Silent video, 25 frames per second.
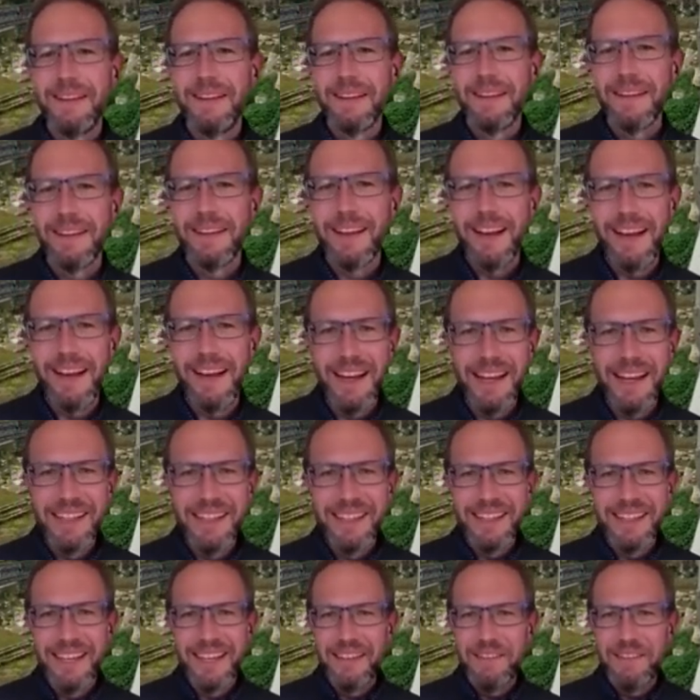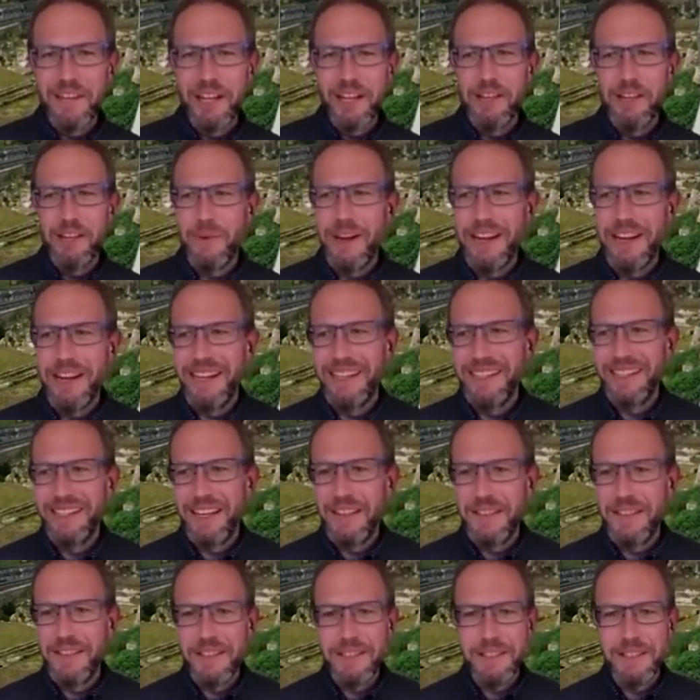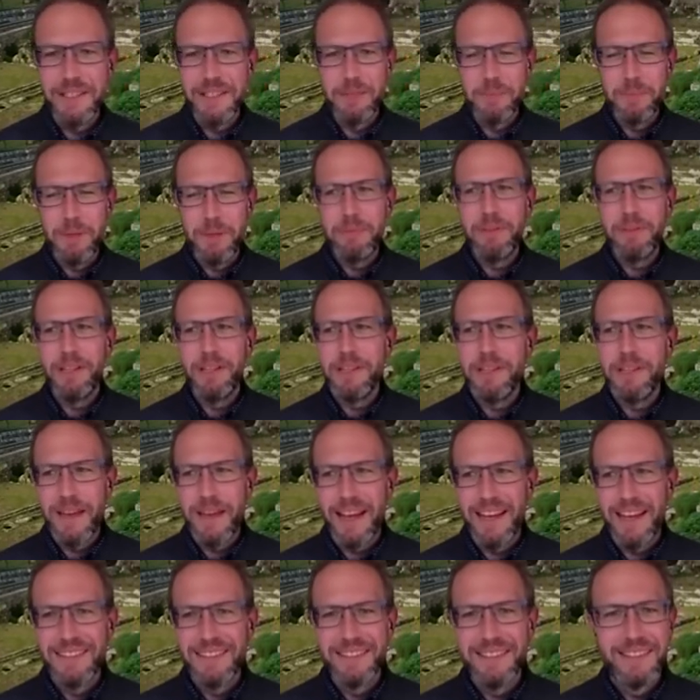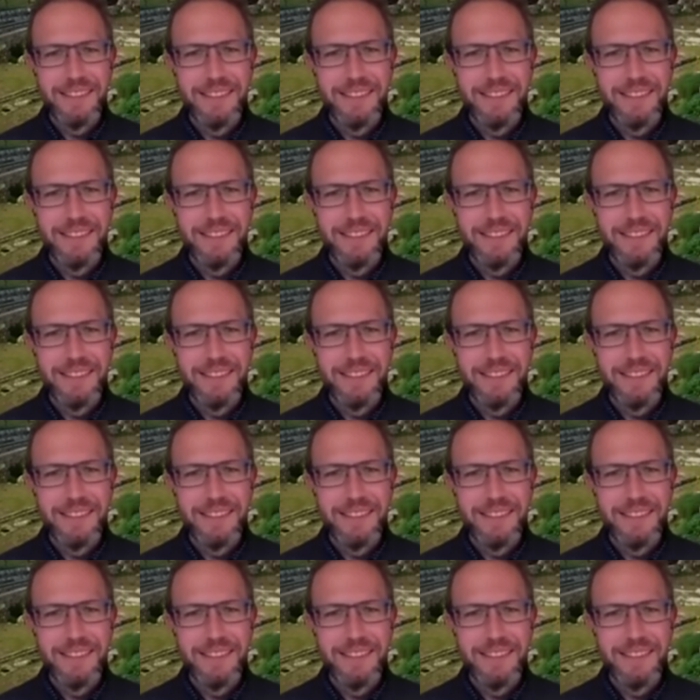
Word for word: Hi, I'm Colin Whiting, and this is Peopling the Past.